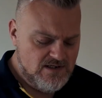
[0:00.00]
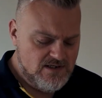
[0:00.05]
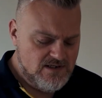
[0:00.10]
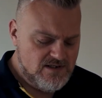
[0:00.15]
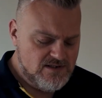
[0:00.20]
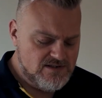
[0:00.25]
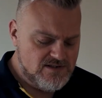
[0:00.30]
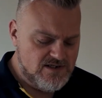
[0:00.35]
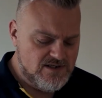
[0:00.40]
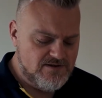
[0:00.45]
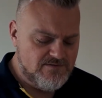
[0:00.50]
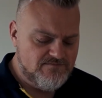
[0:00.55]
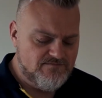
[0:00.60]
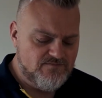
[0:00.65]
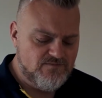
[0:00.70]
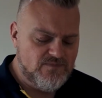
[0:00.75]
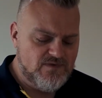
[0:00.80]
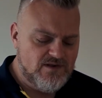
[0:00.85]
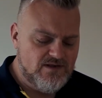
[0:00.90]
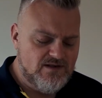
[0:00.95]
So,
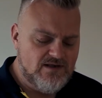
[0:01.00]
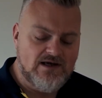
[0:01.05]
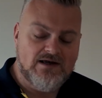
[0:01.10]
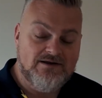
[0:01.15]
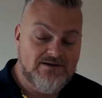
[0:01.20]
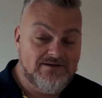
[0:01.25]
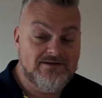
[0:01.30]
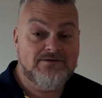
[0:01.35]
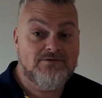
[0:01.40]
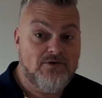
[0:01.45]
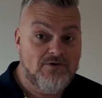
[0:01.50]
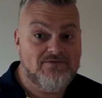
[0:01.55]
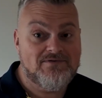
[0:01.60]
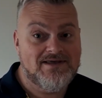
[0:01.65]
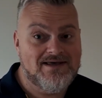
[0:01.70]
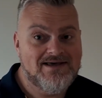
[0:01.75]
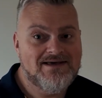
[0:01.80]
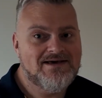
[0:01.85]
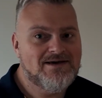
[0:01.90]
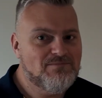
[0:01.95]

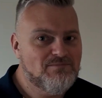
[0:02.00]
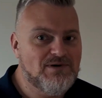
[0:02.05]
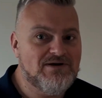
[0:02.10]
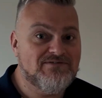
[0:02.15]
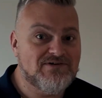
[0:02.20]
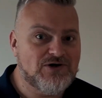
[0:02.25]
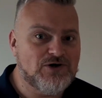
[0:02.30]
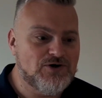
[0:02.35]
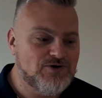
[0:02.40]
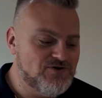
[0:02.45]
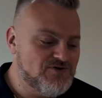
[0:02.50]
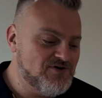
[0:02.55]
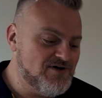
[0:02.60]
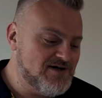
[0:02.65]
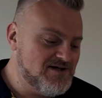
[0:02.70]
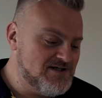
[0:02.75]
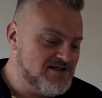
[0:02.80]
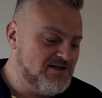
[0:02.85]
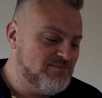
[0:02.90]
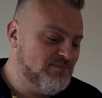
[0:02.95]
bit of a
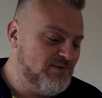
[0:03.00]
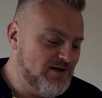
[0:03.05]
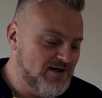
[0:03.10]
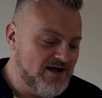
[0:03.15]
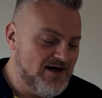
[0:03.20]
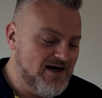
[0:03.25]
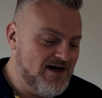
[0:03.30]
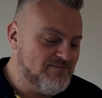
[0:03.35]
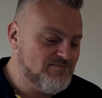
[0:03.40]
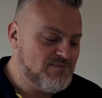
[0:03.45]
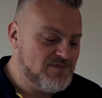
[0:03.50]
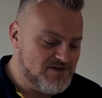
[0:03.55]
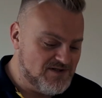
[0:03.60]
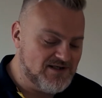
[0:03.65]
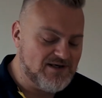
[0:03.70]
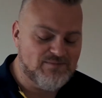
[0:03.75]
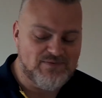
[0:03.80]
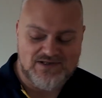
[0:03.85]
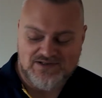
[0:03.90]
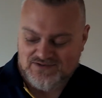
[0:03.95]
contrast, but
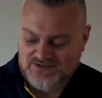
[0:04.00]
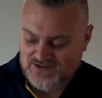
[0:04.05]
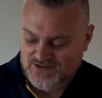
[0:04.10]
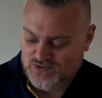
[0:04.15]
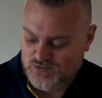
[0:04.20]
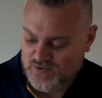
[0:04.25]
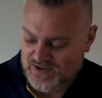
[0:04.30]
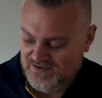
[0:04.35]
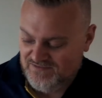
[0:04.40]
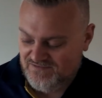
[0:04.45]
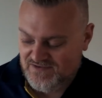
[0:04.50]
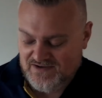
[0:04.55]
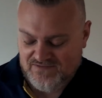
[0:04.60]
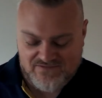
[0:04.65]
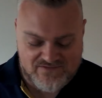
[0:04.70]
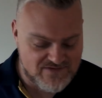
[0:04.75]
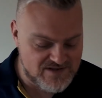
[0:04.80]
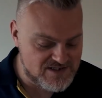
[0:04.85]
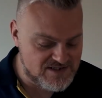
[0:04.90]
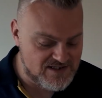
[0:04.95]
skipping to the 25th
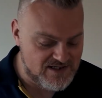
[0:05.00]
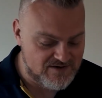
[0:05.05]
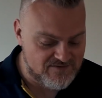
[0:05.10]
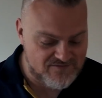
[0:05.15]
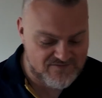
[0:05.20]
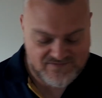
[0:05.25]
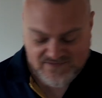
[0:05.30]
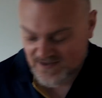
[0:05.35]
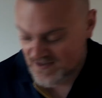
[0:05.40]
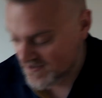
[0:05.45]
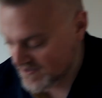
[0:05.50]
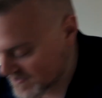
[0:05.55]
of the 6th,